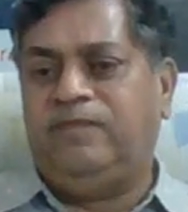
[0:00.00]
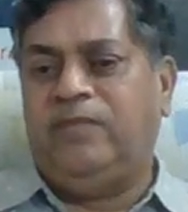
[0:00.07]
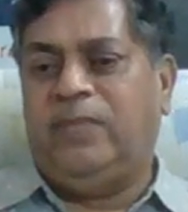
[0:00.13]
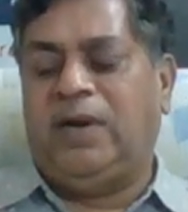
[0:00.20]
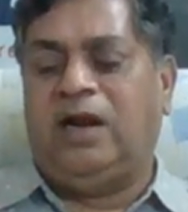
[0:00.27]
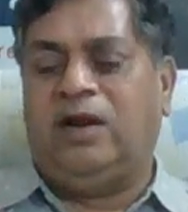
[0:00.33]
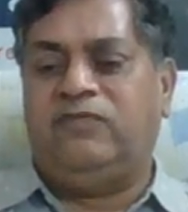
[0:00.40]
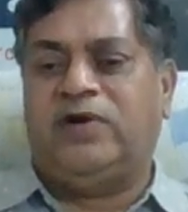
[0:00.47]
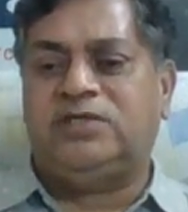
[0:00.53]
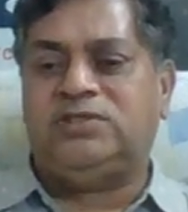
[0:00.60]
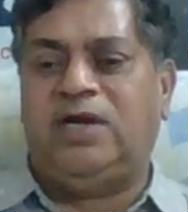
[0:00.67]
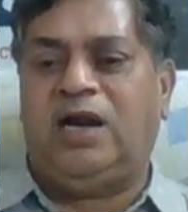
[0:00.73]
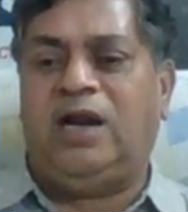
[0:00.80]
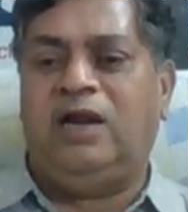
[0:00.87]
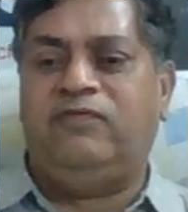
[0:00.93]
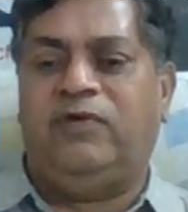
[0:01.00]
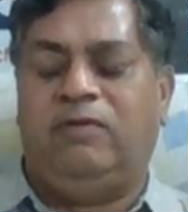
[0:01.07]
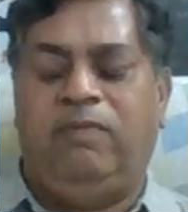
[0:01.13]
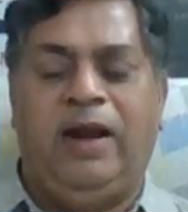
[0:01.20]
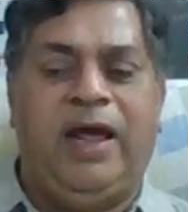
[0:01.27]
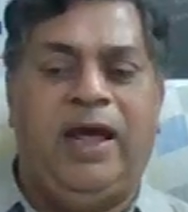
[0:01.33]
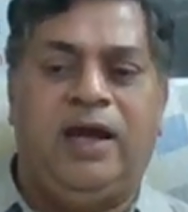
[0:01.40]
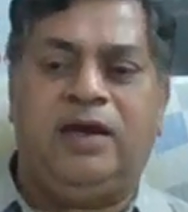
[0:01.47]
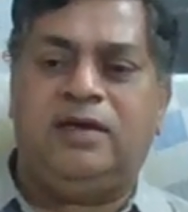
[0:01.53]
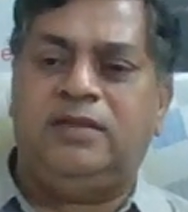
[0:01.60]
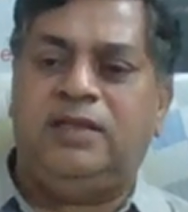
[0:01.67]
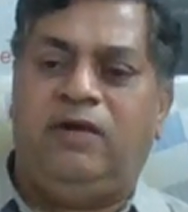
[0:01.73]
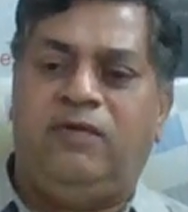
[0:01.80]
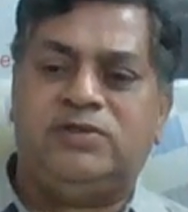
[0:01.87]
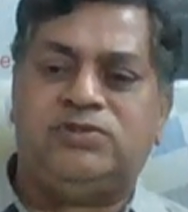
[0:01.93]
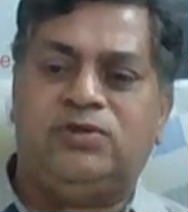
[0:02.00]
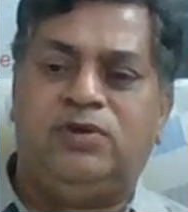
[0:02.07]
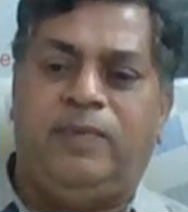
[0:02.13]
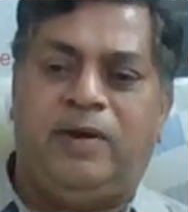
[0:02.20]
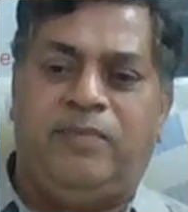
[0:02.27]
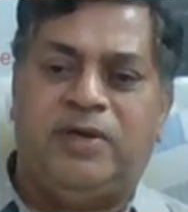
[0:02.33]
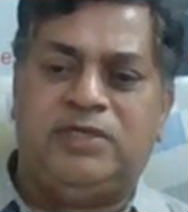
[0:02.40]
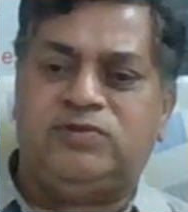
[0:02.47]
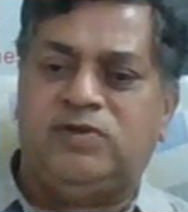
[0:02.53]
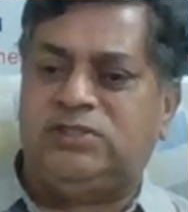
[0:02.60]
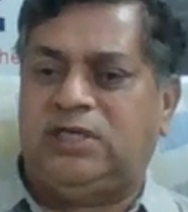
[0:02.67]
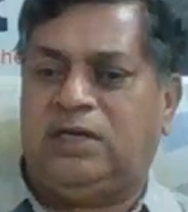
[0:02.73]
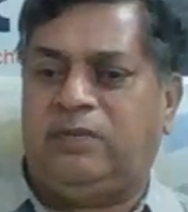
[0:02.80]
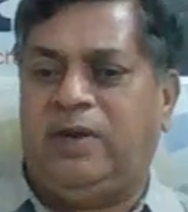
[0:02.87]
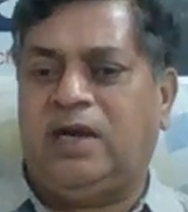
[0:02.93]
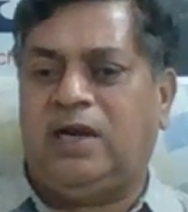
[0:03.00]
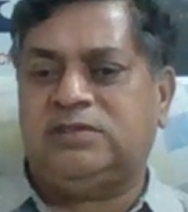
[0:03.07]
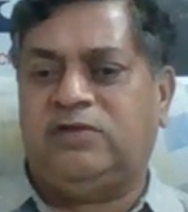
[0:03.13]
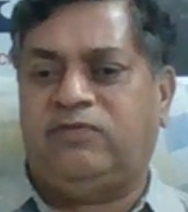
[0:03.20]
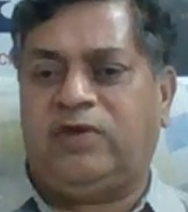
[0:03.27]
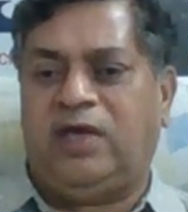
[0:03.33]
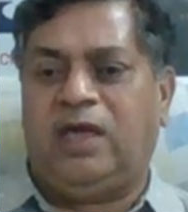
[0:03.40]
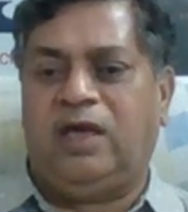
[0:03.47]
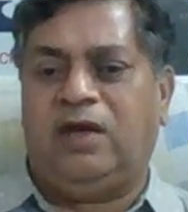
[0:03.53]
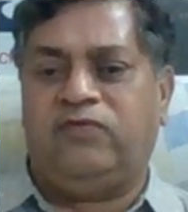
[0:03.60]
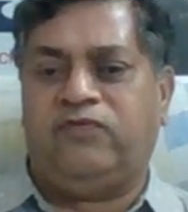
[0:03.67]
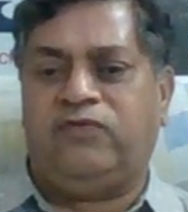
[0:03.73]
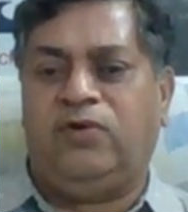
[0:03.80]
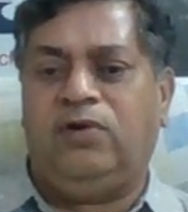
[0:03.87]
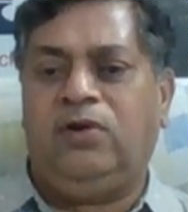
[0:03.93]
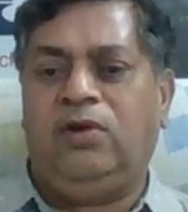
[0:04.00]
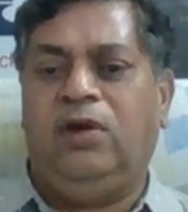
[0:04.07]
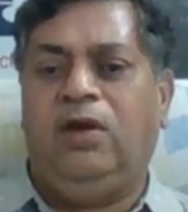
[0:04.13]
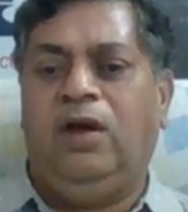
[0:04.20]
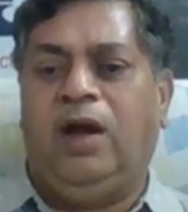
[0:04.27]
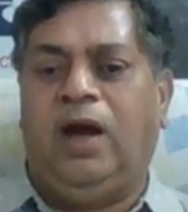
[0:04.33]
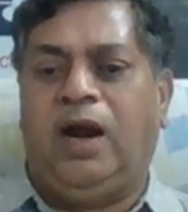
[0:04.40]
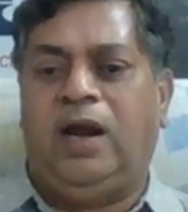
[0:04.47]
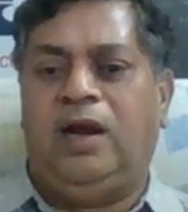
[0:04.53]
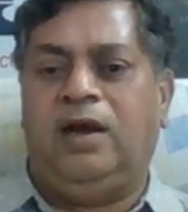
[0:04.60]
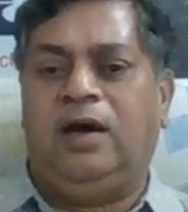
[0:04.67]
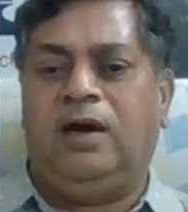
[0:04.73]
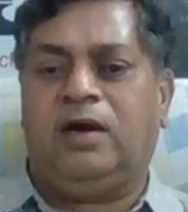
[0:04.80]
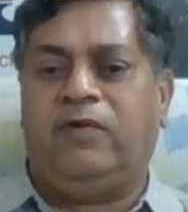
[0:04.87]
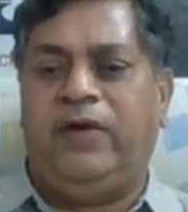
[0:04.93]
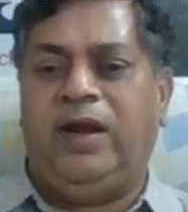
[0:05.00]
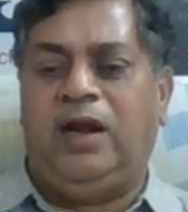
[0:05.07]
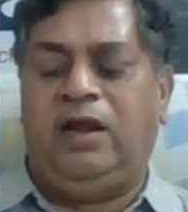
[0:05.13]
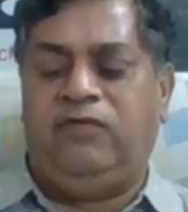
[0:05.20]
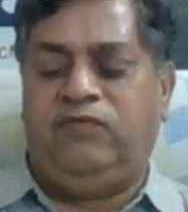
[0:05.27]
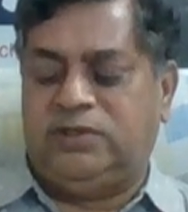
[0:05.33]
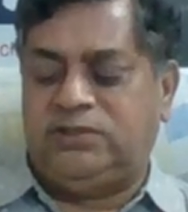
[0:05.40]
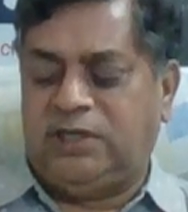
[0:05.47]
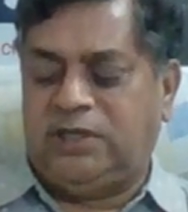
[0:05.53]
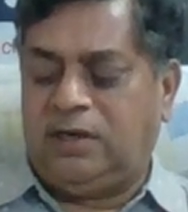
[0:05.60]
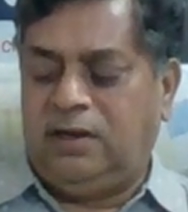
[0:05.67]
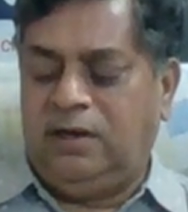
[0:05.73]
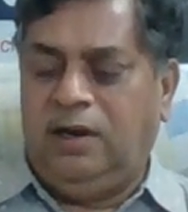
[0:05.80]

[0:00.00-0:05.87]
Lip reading: But unfortunately for black, there was no perpetual check because of king f4 and queen d4 check.